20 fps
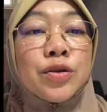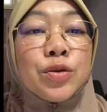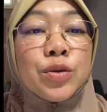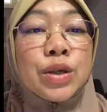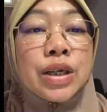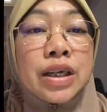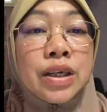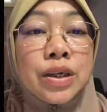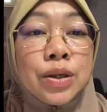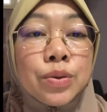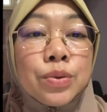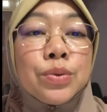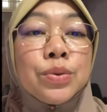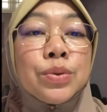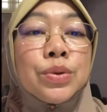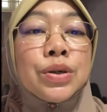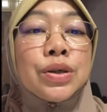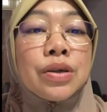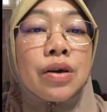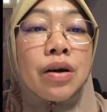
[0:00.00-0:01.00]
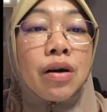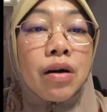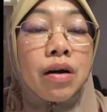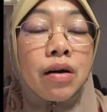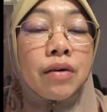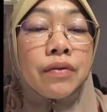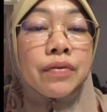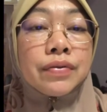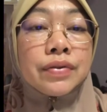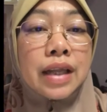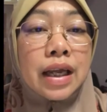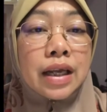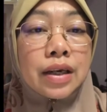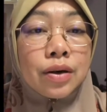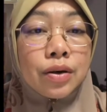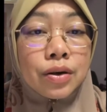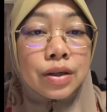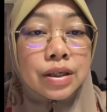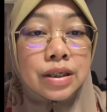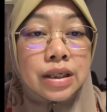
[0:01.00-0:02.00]
to the use of
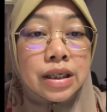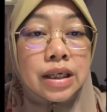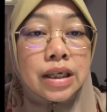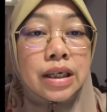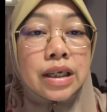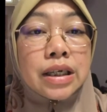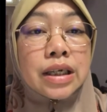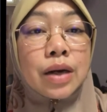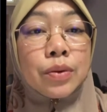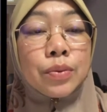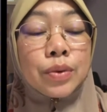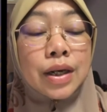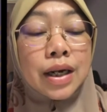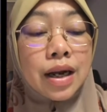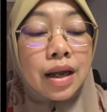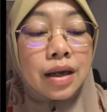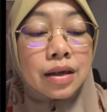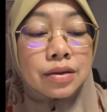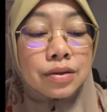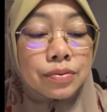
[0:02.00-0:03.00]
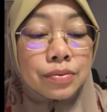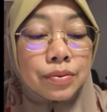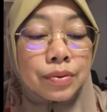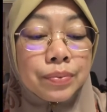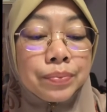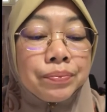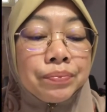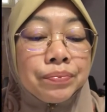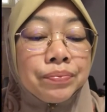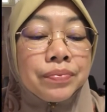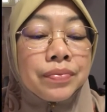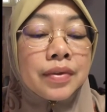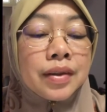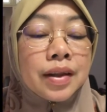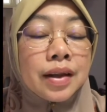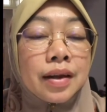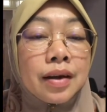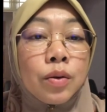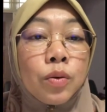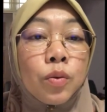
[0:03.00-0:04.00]
technology in our classroom.
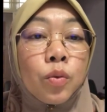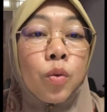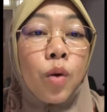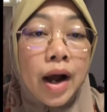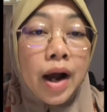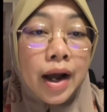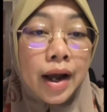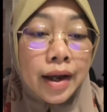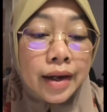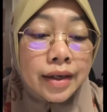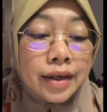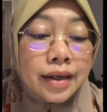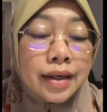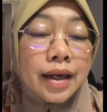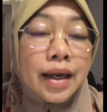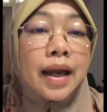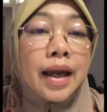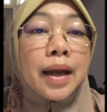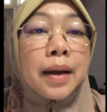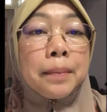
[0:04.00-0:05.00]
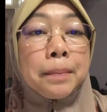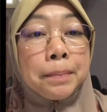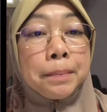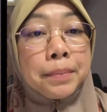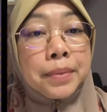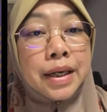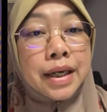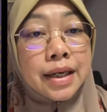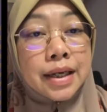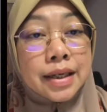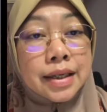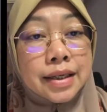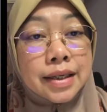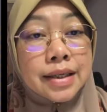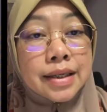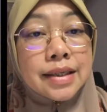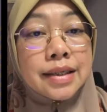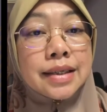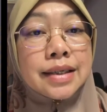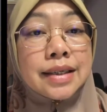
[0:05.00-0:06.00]
Why?
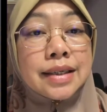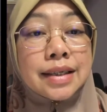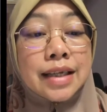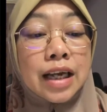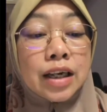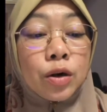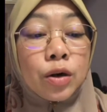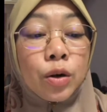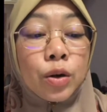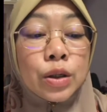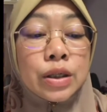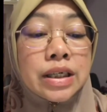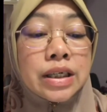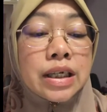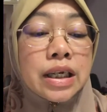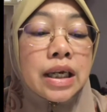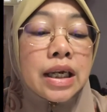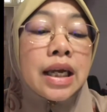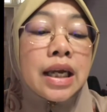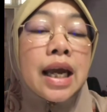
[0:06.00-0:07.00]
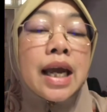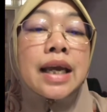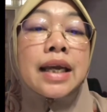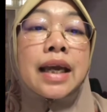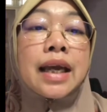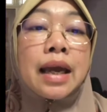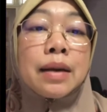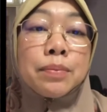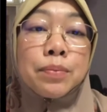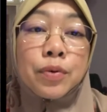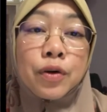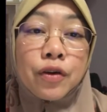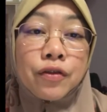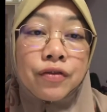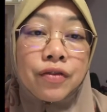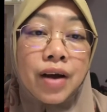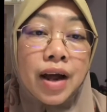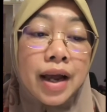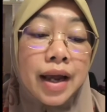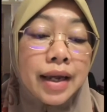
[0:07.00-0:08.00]
Because technology can
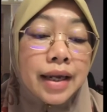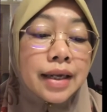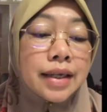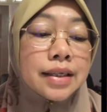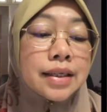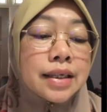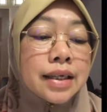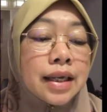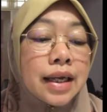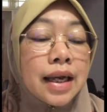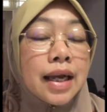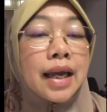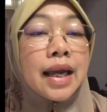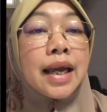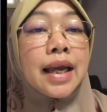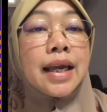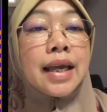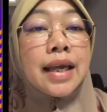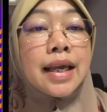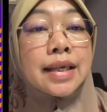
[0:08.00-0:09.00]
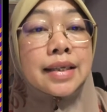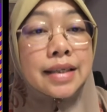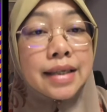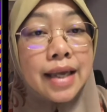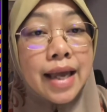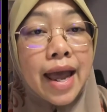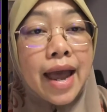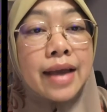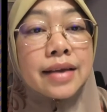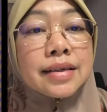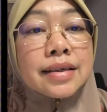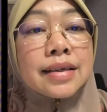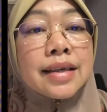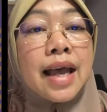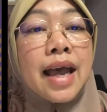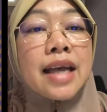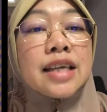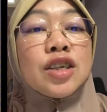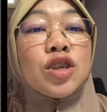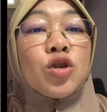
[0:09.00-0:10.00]
provide easy
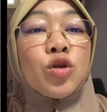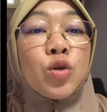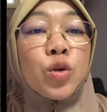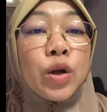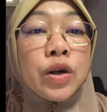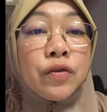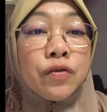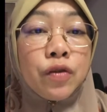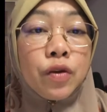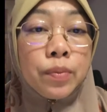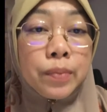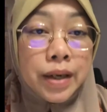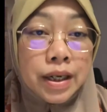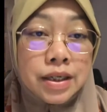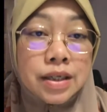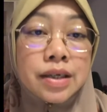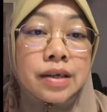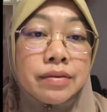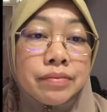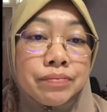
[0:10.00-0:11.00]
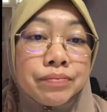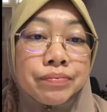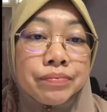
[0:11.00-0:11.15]
access to information.